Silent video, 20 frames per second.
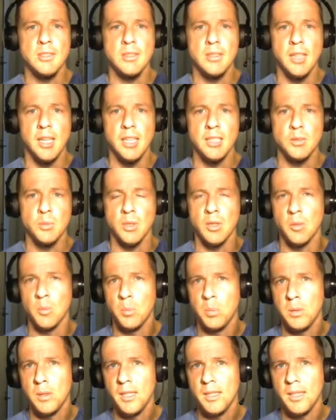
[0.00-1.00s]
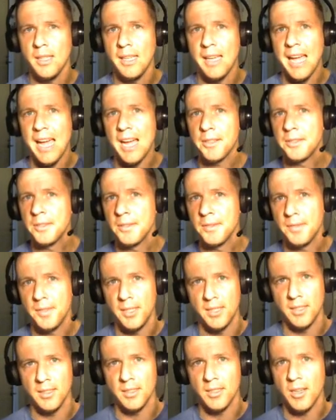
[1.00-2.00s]
glands were completely
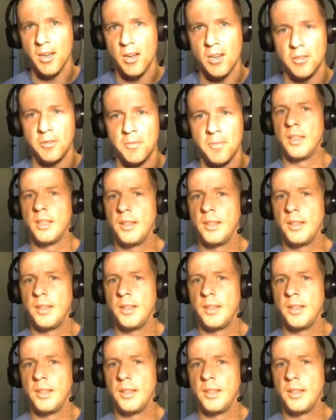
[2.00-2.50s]
atrophied and gone.